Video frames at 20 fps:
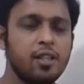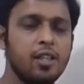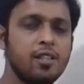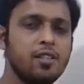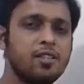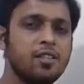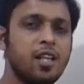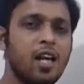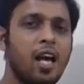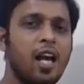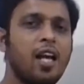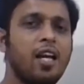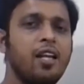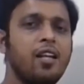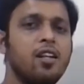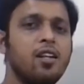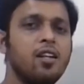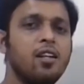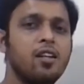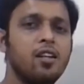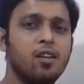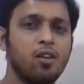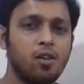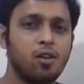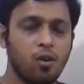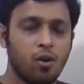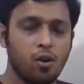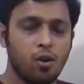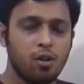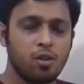the sine,
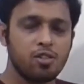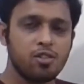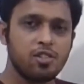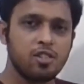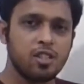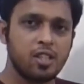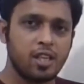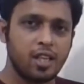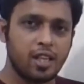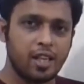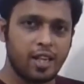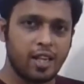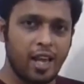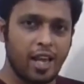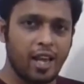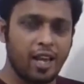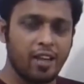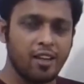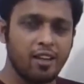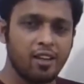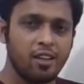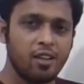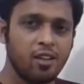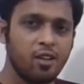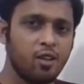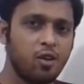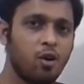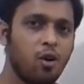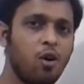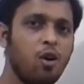cos, tan,
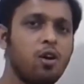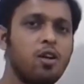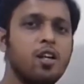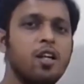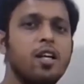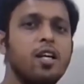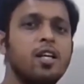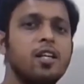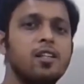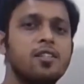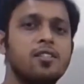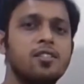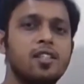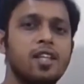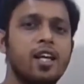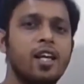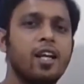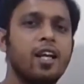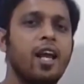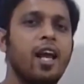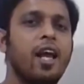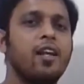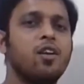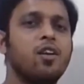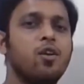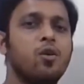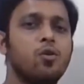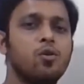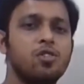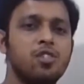cot, sec
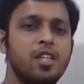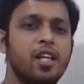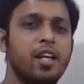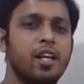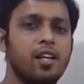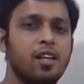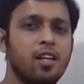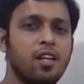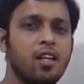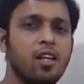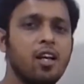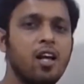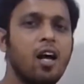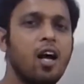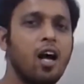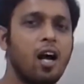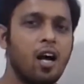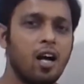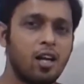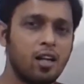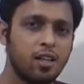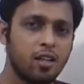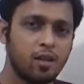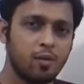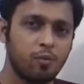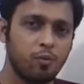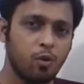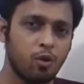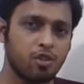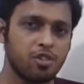and cosec
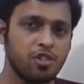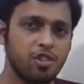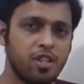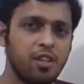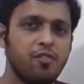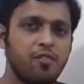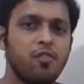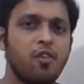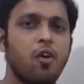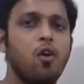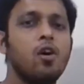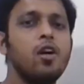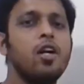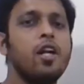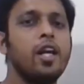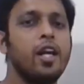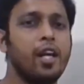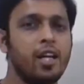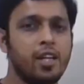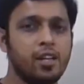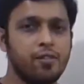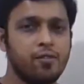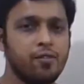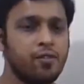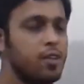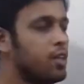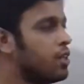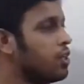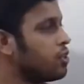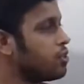are positive or negative.
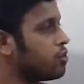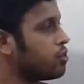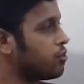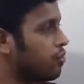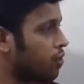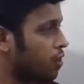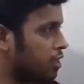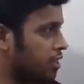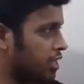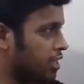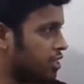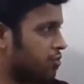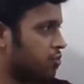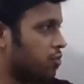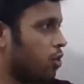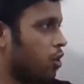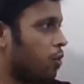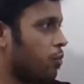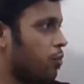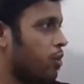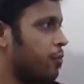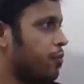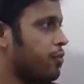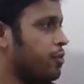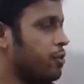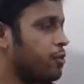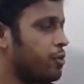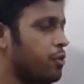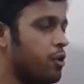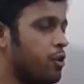So for this
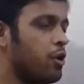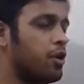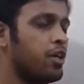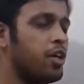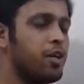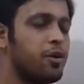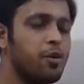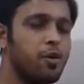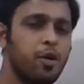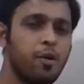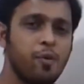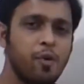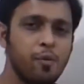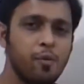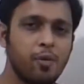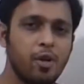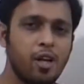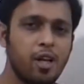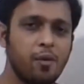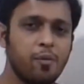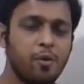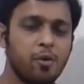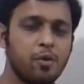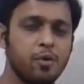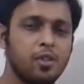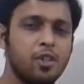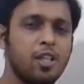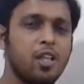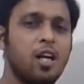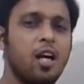problem, you do not need to remember
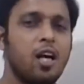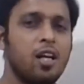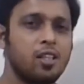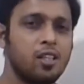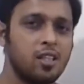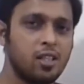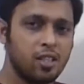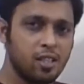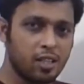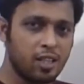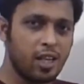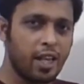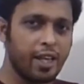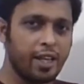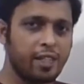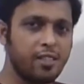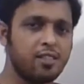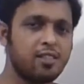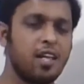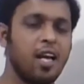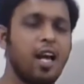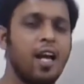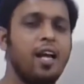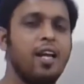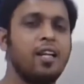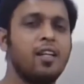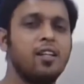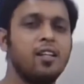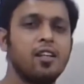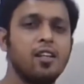about the other like
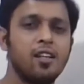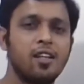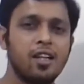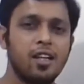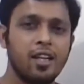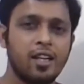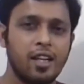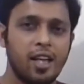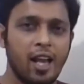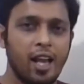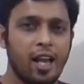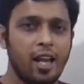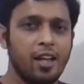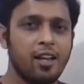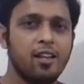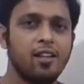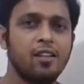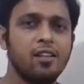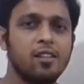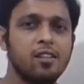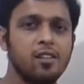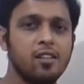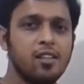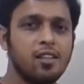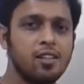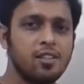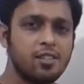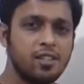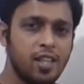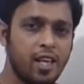sine, tan,
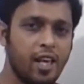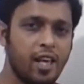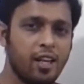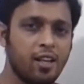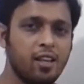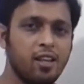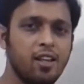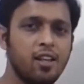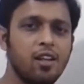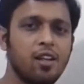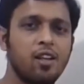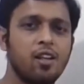sec,